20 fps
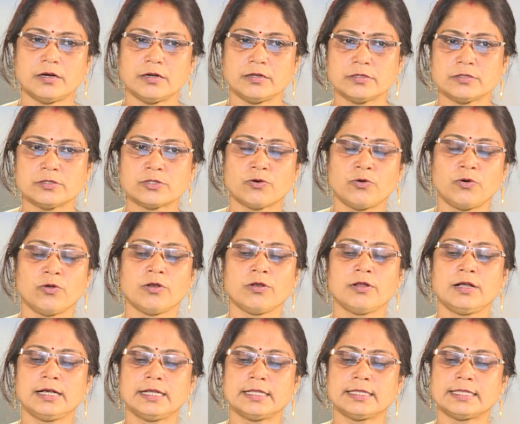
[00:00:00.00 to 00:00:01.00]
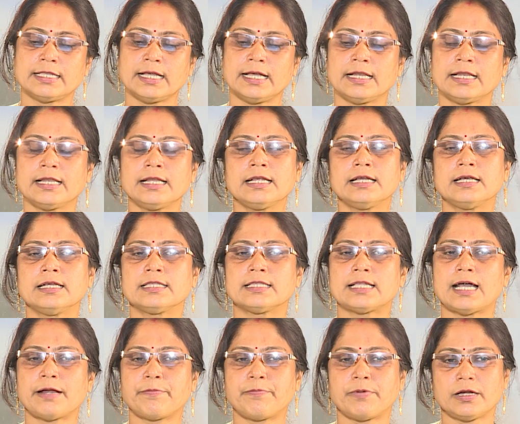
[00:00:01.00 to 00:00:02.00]
school, then
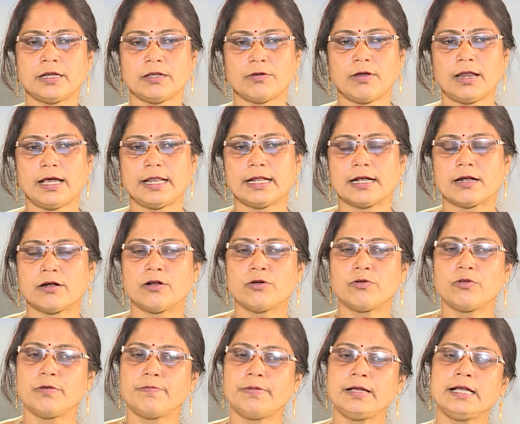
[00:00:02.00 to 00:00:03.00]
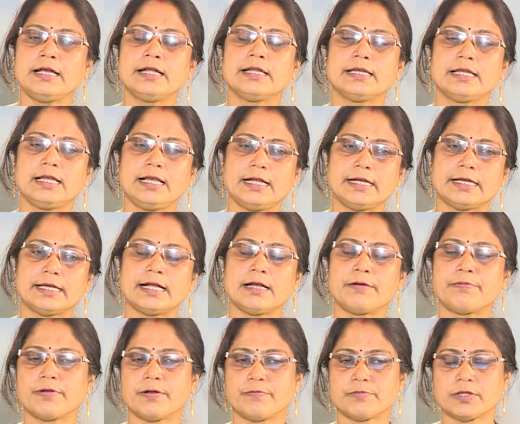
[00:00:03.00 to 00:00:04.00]
that particular record will be deleted
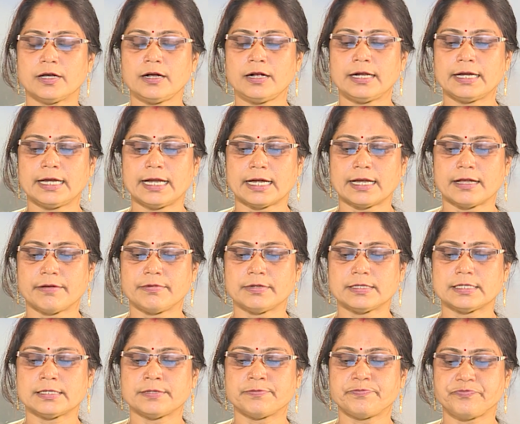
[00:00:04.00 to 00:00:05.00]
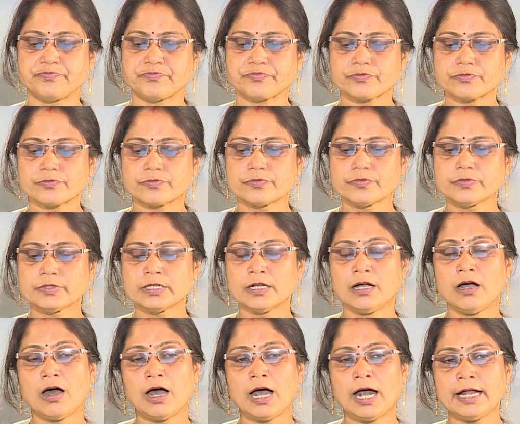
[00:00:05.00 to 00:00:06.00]
from the database.
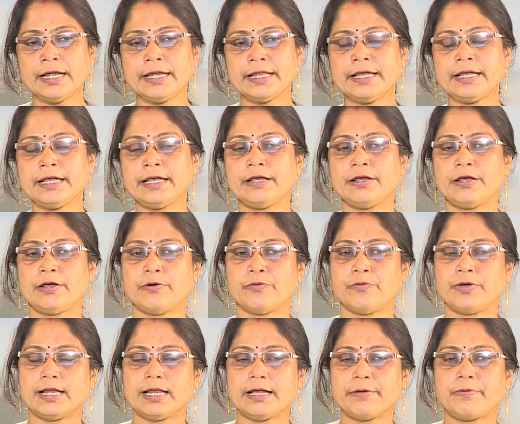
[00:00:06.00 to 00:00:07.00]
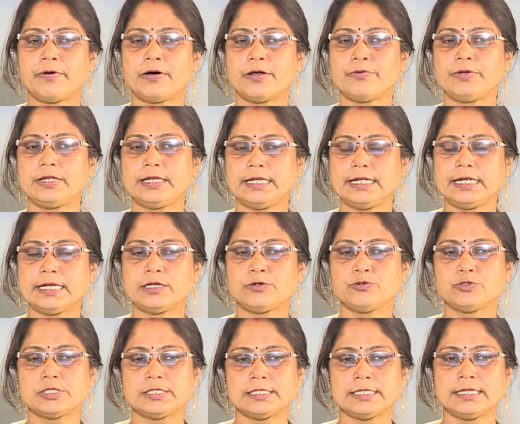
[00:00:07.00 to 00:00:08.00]
And whenever we need to
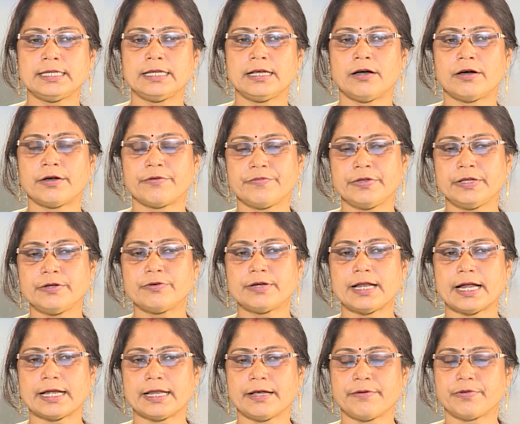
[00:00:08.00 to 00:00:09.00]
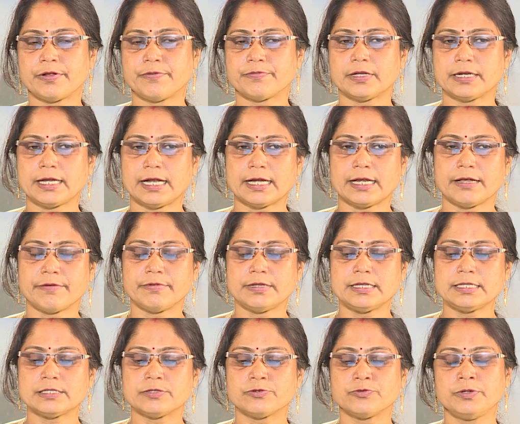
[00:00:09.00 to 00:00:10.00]
see or view data from the
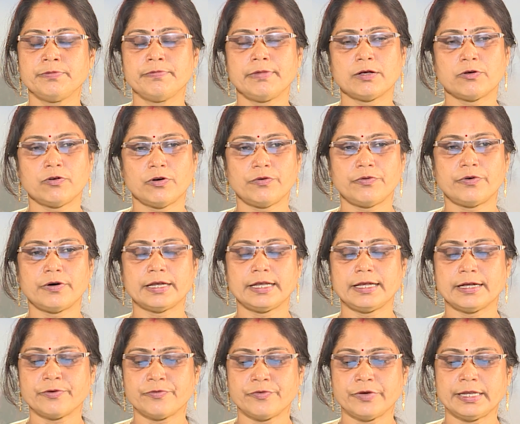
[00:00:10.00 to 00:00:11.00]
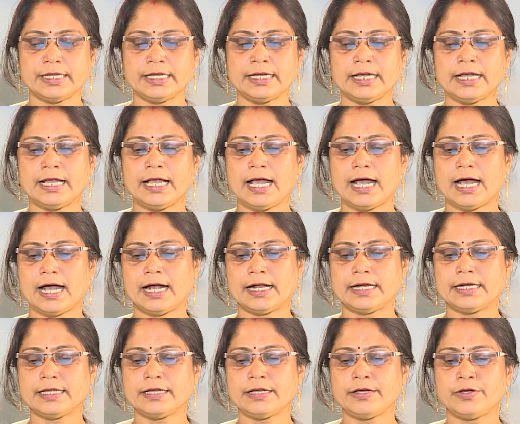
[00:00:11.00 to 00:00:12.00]
database, we may go for a query
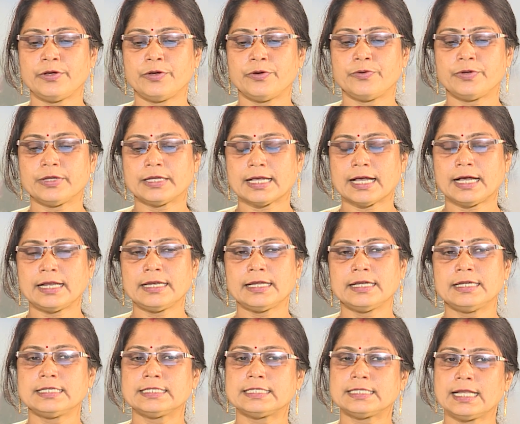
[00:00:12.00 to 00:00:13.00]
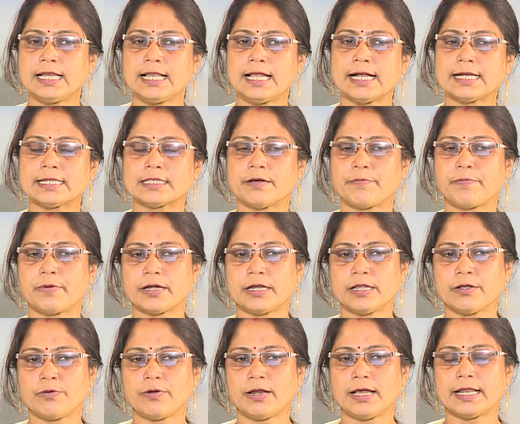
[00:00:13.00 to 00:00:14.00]
and we can select the
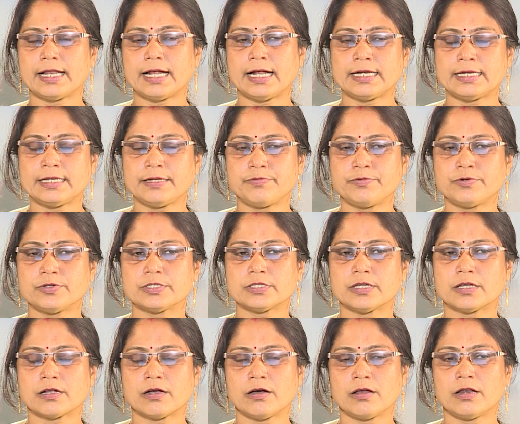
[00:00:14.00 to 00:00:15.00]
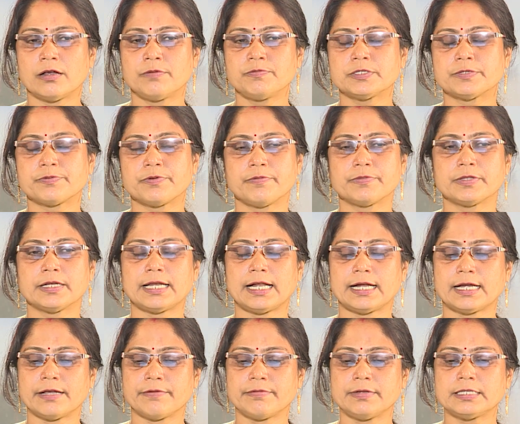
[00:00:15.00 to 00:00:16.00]
particular attributes or columns from the
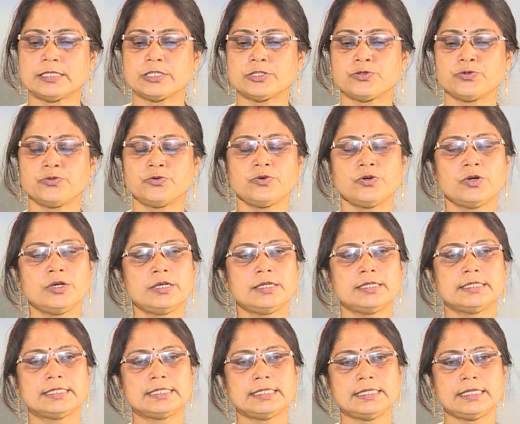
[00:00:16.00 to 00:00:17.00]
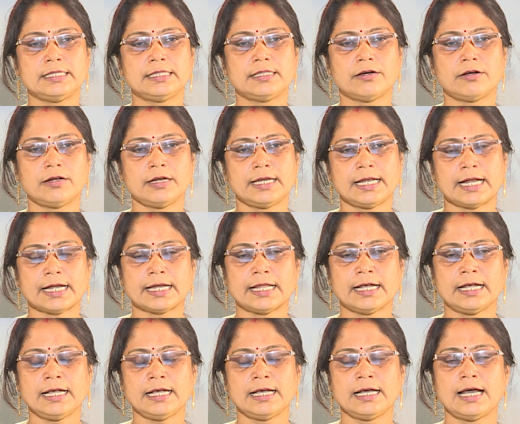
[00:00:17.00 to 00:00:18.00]
database to see the
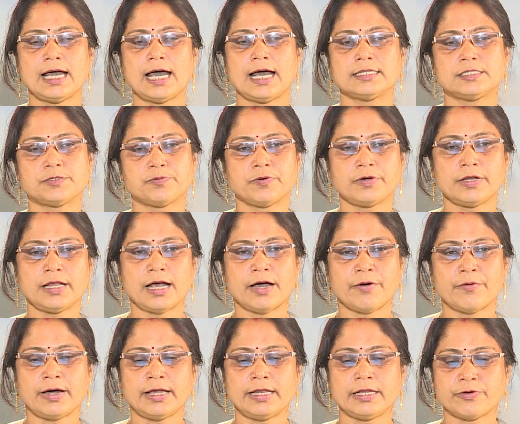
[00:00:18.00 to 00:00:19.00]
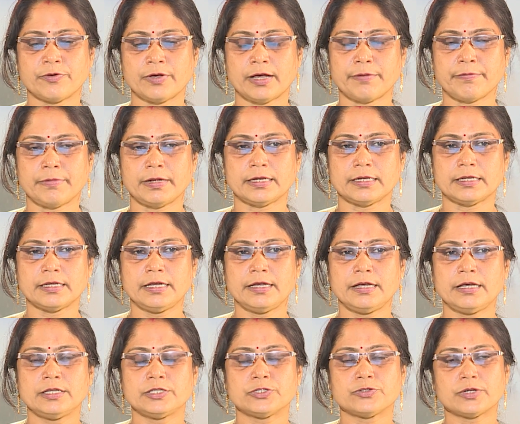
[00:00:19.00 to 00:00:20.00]
data as per our requirement.
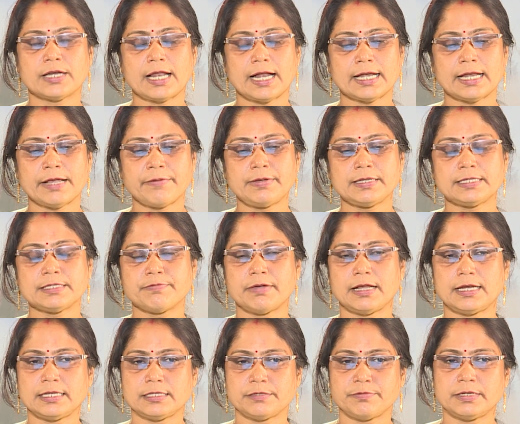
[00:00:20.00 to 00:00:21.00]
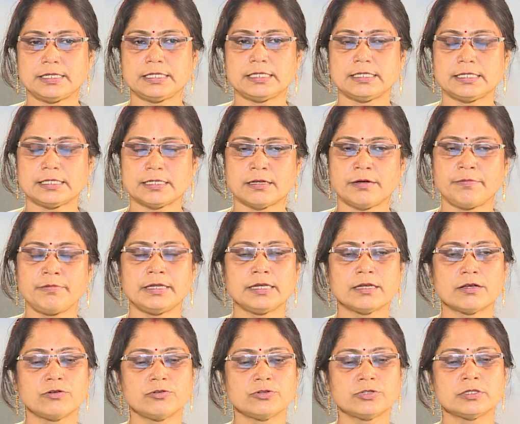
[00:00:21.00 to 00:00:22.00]
So, database management system
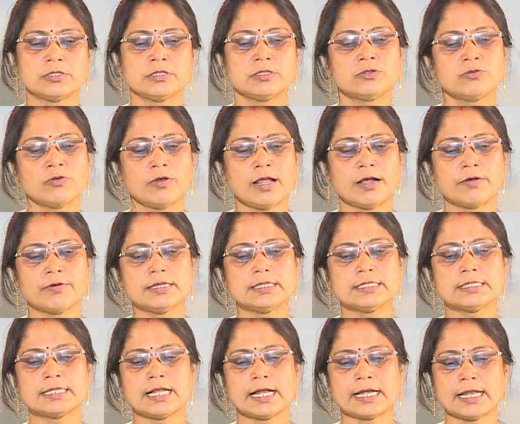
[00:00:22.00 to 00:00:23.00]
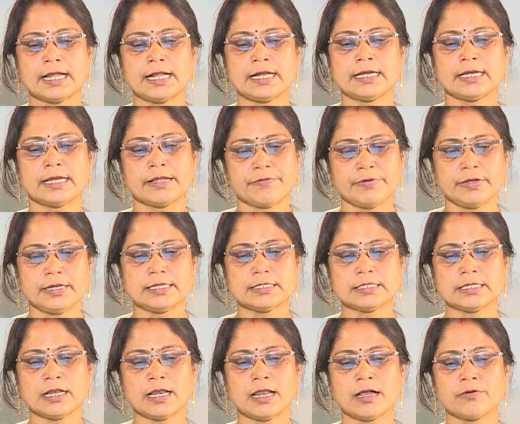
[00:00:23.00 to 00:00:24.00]
includes two languages, data
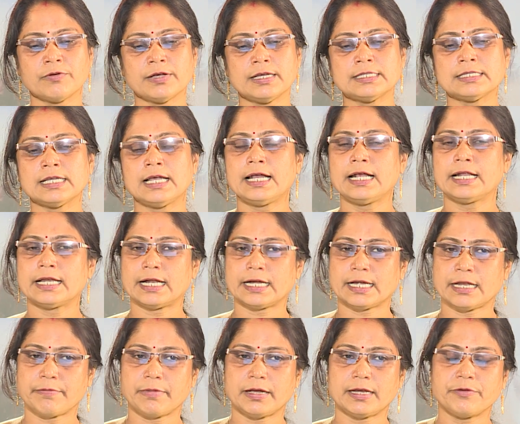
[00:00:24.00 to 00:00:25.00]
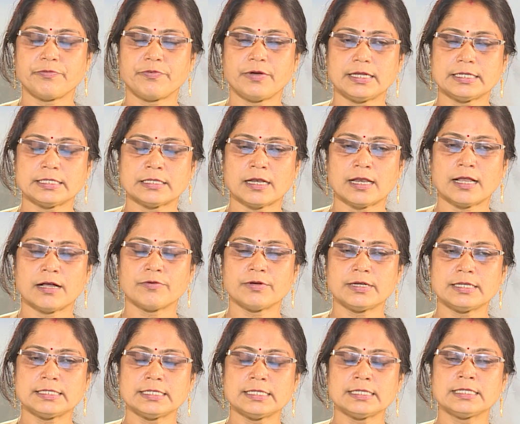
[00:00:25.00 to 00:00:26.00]
definition language, data manipulation
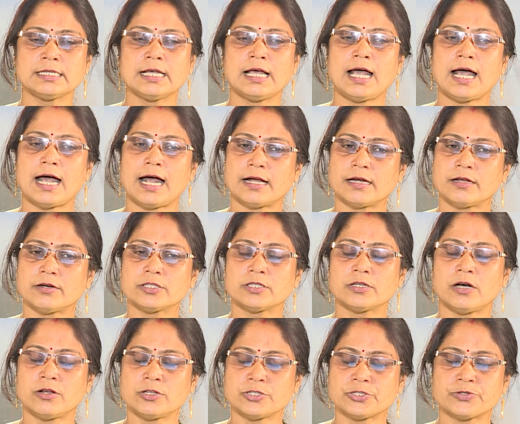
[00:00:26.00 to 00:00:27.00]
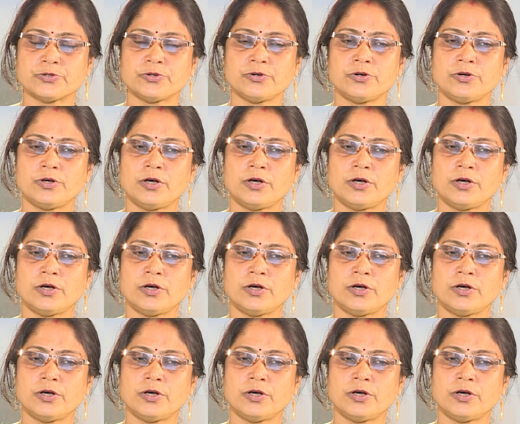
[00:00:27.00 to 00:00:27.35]
languages, and also